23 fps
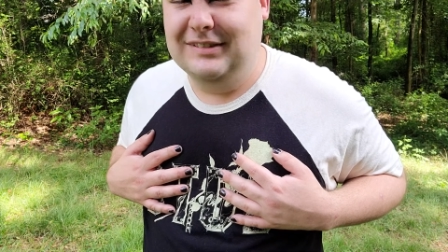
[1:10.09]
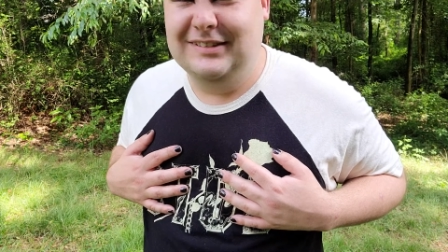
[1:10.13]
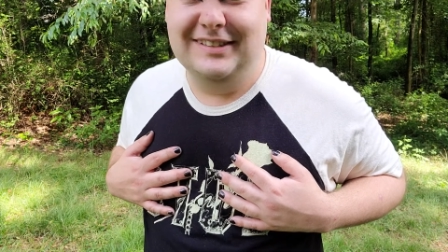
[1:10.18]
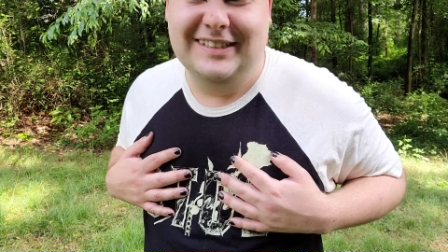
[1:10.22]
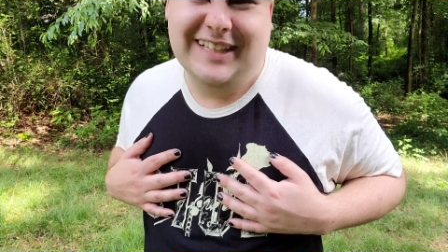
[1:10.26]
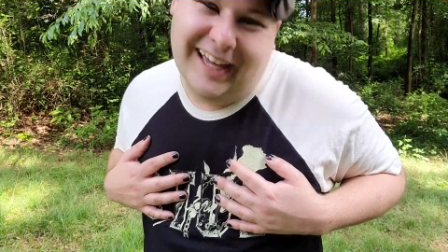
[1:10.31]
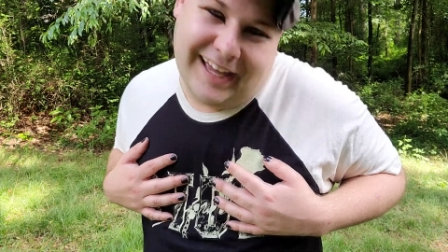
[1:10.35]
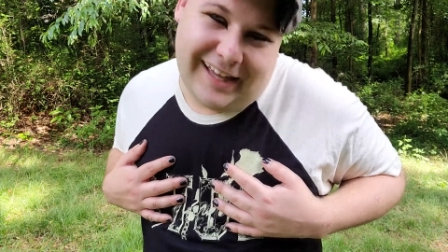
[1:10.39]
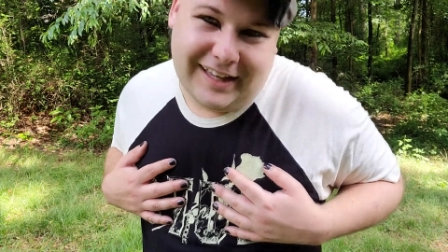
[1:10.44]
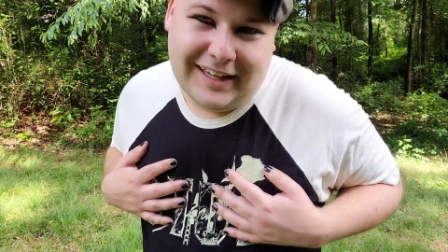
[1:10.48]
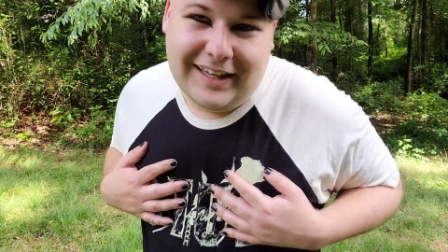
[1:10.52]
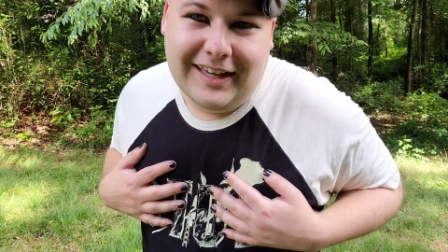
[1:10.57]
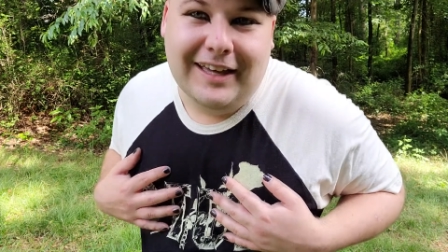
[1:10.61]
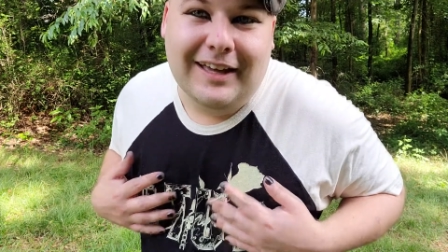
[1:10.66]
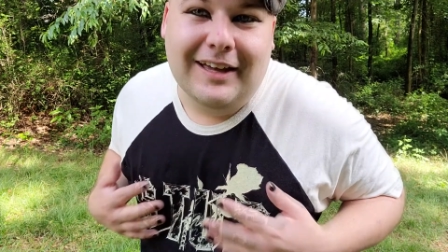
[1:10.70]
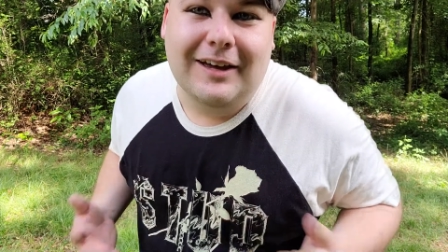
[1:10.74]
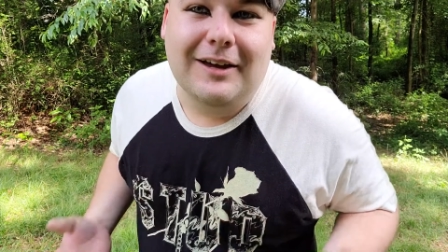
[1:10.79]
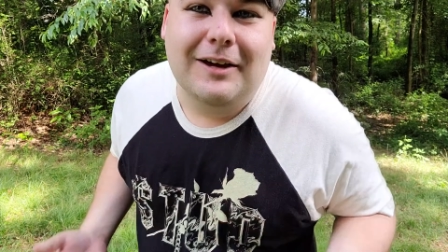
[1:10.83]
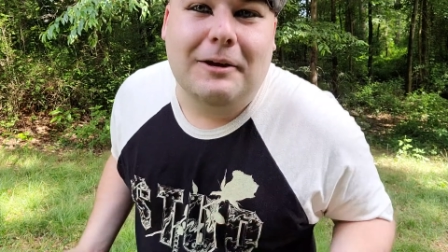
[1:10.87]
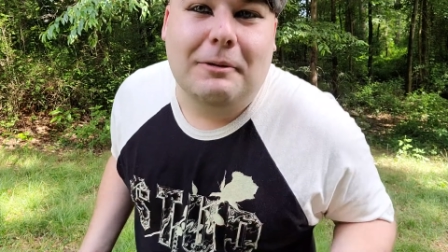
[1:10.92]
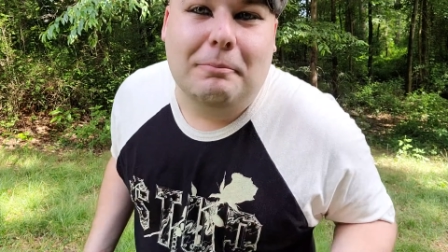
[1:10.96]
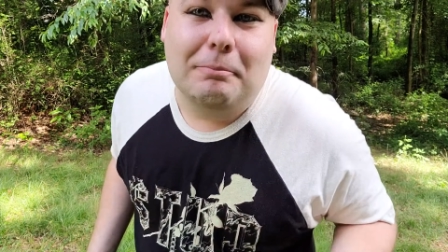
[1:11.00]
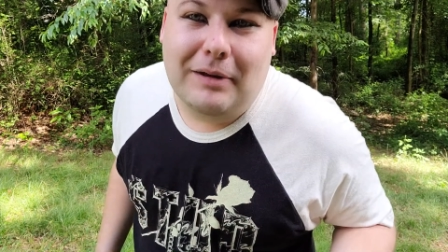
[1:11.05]
Yeah,
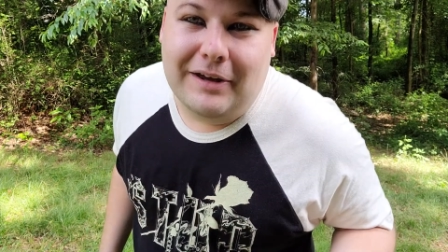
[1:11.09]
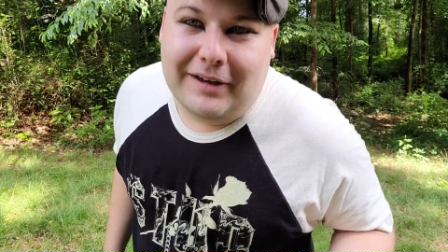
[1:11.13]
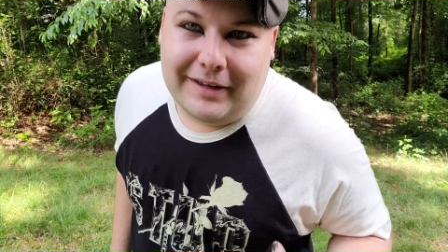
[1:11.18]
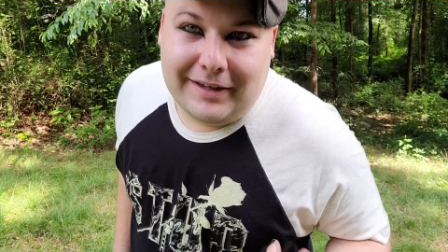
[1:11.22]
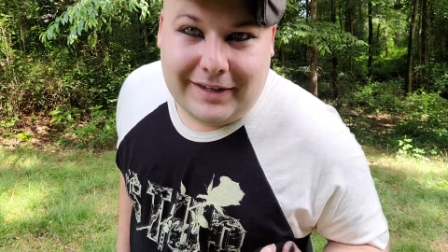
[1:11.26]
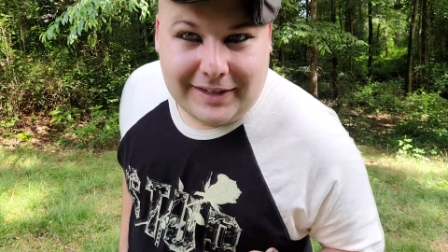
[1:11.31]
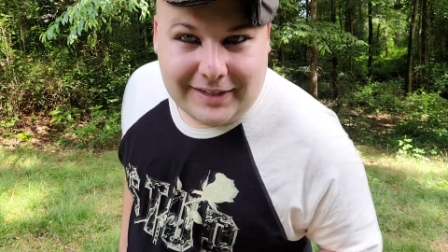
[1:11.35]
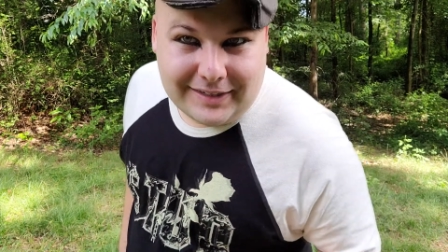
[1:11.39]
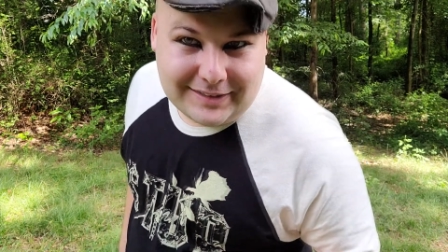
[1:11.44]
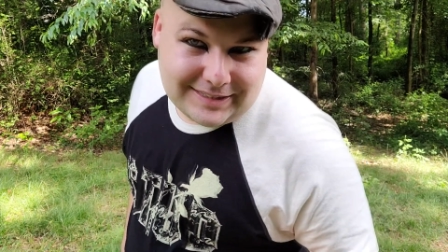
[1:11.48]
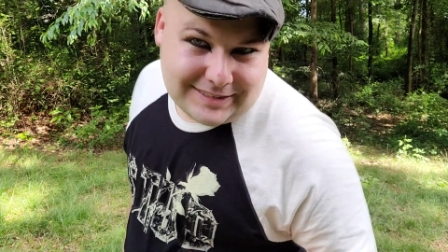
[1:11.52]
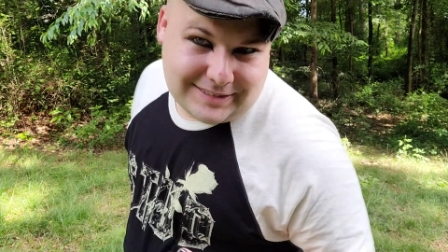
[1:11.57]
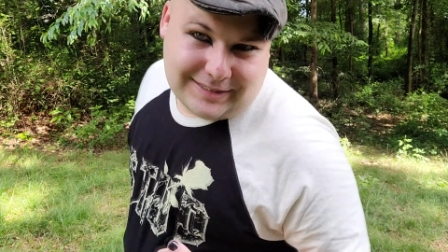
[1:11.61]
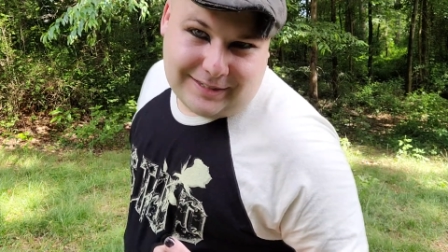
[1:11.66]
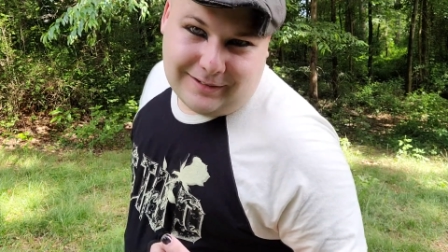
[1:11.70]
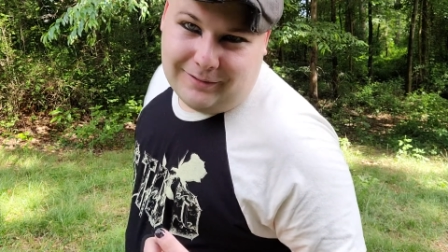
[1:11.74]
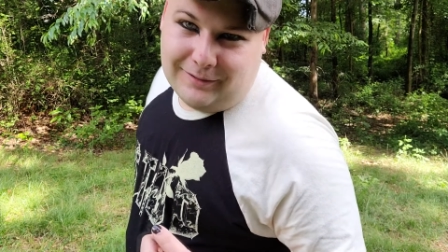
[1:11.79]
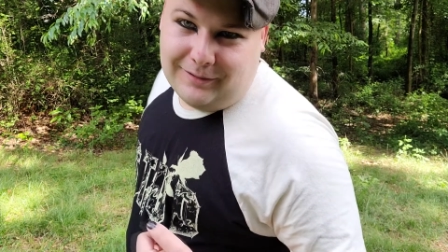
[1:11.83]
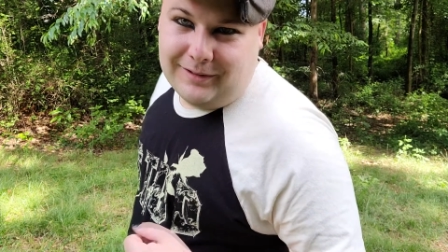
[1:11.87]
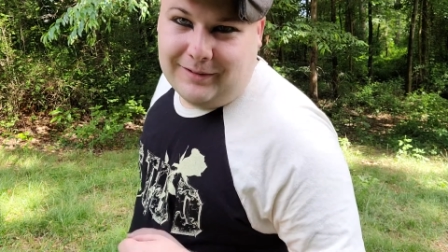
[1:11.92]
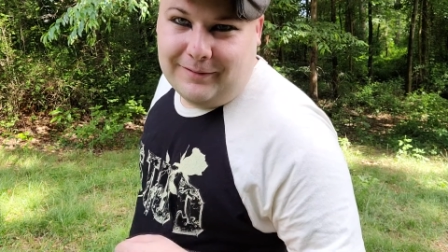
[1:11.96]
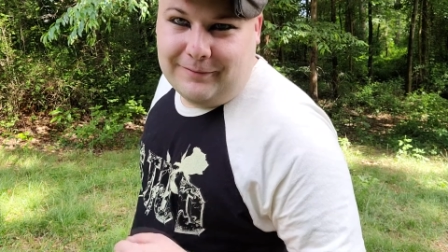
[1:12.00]
but it still